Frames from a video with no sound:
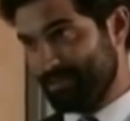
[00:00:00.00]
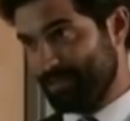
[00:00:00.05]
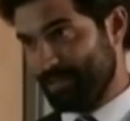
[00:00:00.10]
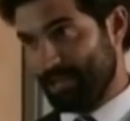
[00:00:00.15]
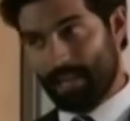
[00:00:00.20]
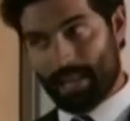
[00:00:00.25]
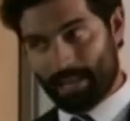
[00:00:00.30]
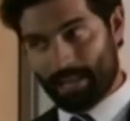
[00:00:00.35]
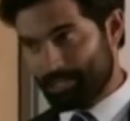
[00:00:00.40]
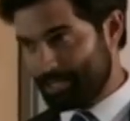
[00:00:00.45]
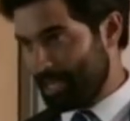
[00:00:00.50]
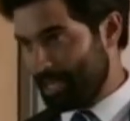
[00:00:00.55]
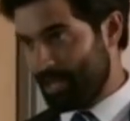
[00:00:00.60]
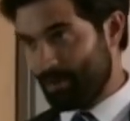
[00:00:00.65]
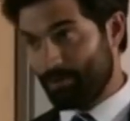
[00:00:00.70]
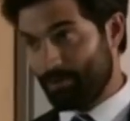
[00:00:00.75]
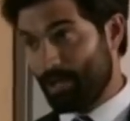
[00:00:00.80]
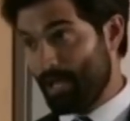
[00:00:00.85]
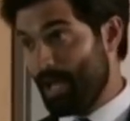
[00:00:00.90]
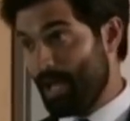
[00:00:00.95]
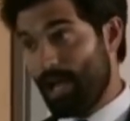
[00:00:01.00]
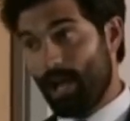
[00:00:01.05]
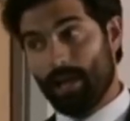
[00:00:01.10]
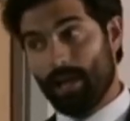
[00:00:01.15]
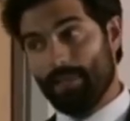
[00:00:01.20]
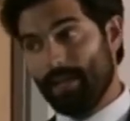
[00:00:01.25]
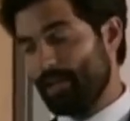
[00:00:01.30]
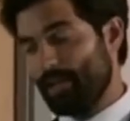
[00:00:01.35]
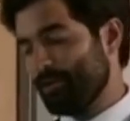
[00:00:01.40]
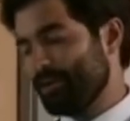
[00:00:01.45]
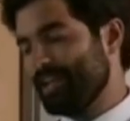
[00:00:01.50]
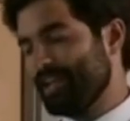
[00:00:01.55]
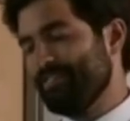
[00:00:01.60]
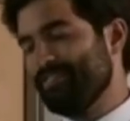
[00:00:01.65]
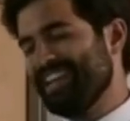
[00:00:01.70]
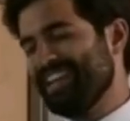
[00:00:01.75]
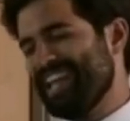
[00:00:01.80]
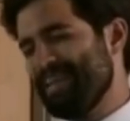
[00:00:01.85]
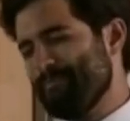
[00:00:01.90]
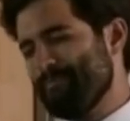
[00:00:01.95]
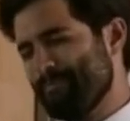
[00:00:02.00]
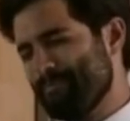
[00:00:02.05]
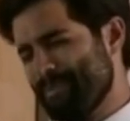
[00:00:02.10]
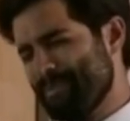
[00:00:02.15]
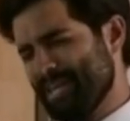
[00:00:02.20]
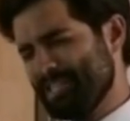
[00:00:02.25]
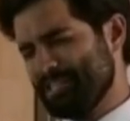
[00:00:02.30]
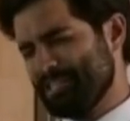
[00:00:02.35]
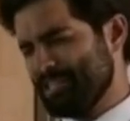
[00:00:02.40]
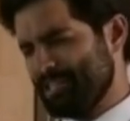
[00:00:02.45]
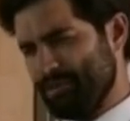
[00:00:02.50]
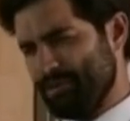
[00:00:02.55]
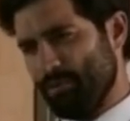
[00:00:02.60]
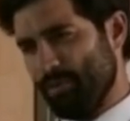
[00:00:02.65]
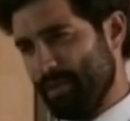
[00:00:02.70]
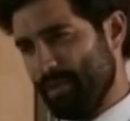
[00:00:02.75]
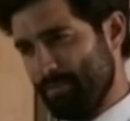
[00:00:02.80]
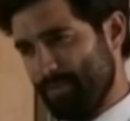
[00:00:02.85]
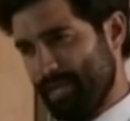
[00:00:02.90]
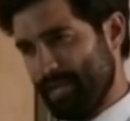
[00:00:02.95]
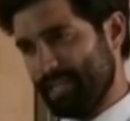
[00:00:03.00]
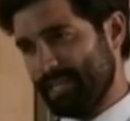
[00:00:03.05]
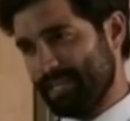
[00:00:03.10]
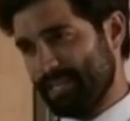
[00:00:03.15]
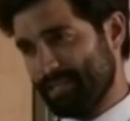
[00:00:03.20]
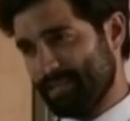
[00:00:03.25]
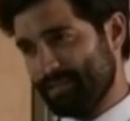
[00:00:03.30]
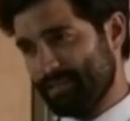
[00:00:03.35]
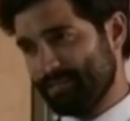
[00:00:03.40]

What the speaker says: They lash out, and they can't even imagine a way back.